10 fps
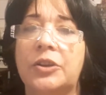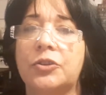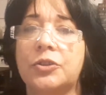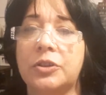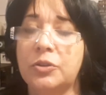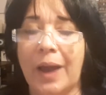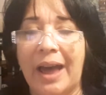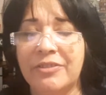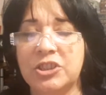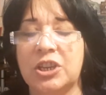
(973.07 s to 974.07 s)
and you
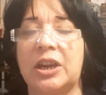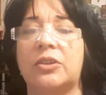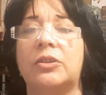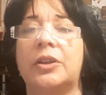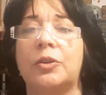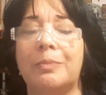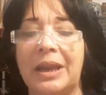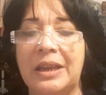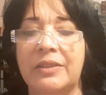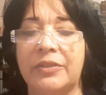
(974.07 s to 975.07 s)
have a channel and you're
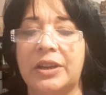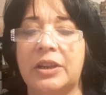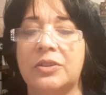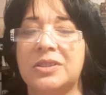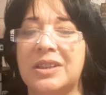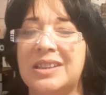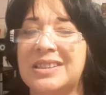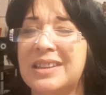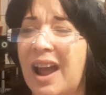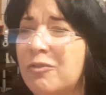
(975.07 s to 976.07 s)
making videos,
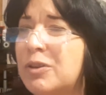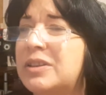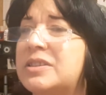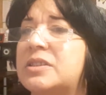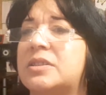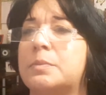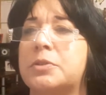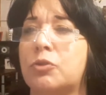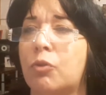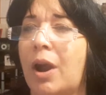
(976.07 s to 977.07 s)
it's not really the
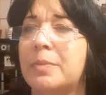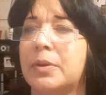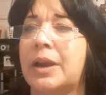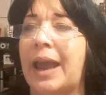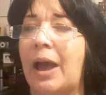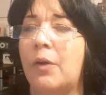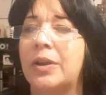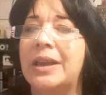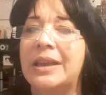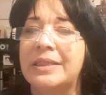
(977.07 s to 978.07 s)
subscriber
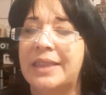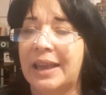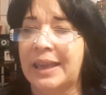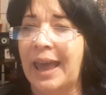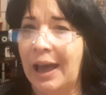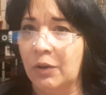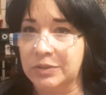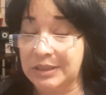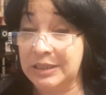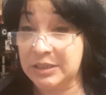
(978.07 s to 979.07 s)
count that
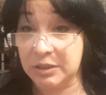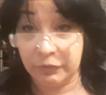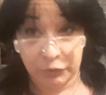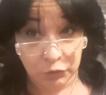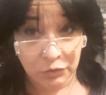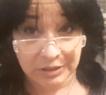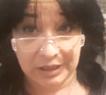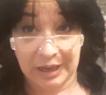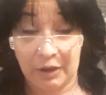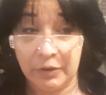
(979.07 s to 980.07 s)
counts. It's the views
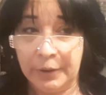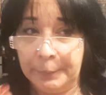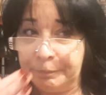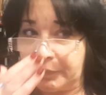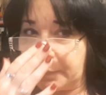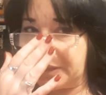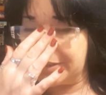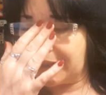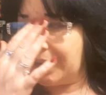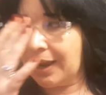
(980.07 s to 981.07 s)
that count.
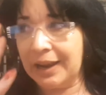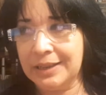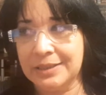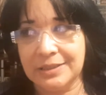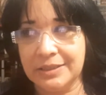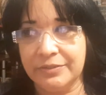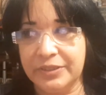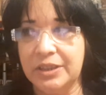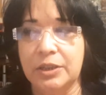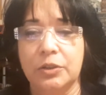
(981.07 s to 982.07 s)
Because I could see
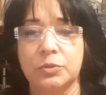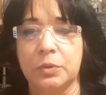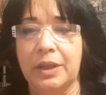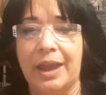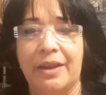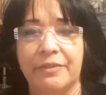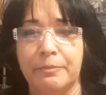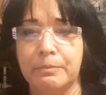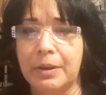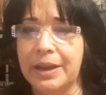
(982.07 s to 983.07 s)
videos where they
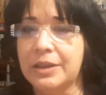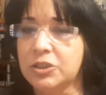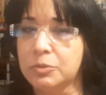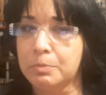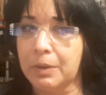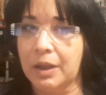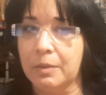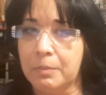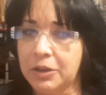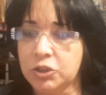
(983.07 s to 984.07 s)
have
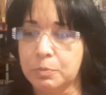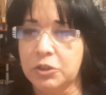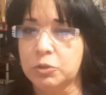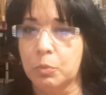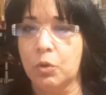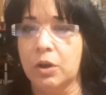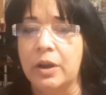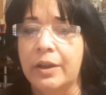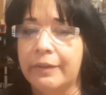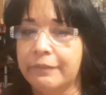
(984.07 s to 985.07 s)
much
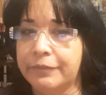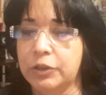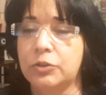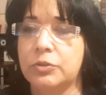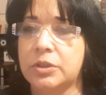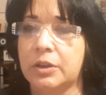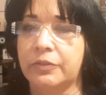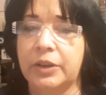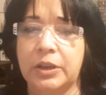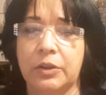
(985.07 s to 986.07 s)
more views on
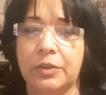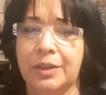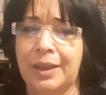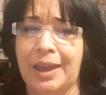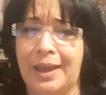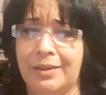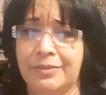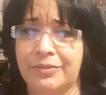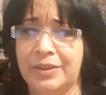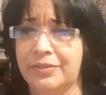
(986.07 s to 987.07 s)
a video than they
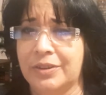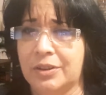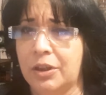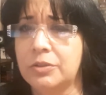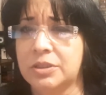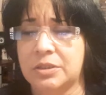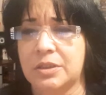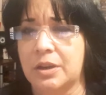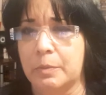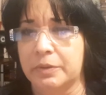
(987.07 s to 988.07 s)
have even close to
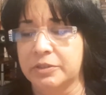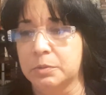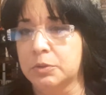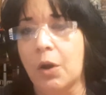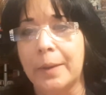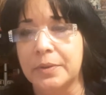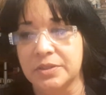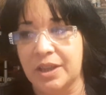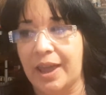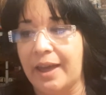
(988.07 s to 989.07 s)
the number of
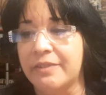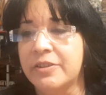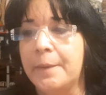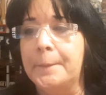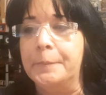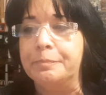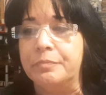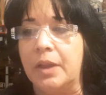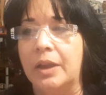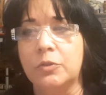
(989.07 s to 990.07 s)
subscribers they have.
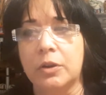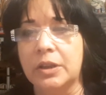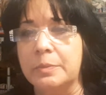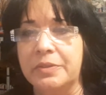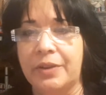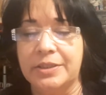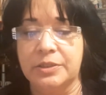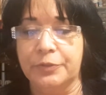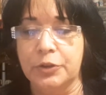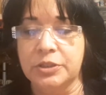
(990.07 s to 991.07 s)
And or it could be
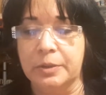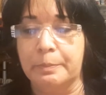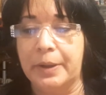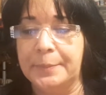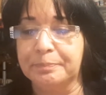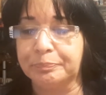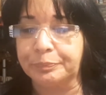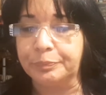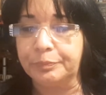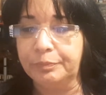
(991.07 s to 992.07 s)
vice versa. But
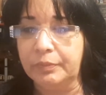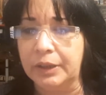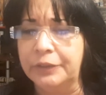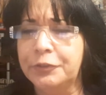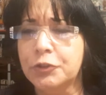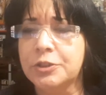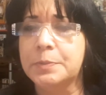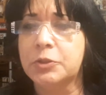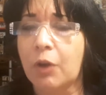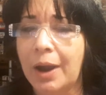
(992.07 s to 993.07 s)
if you're
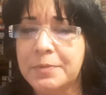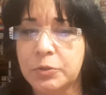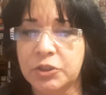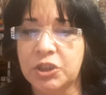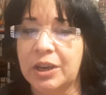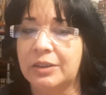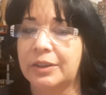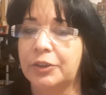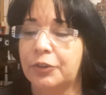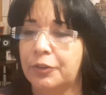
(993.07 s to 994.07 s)
subscribed to a
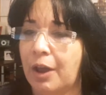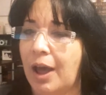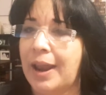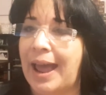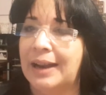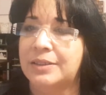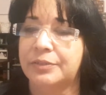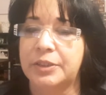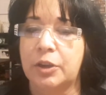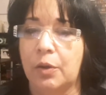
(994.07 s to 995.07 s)
channel and you're not
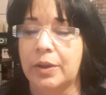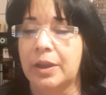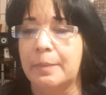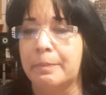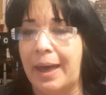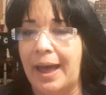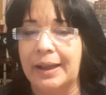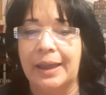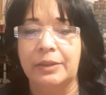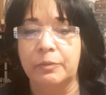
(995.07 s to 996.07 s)
actively going
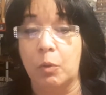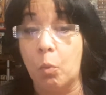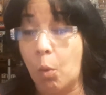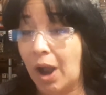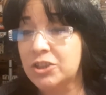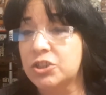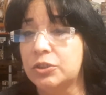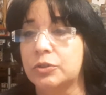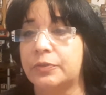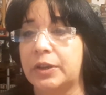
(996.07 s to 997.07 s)
back and
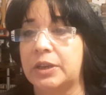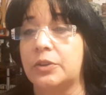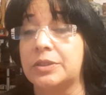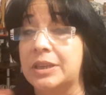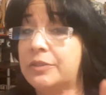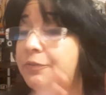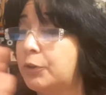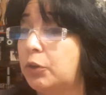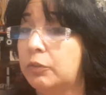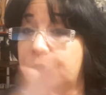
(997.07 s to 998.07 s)
watching those videos in
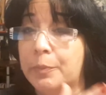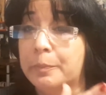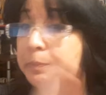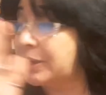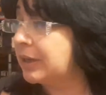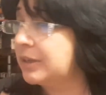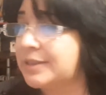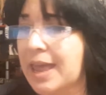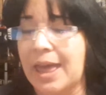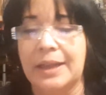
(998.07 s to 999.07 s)
full from
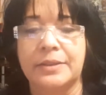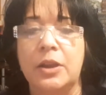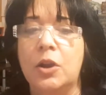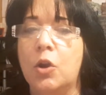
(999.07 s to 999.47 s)
beginning to end,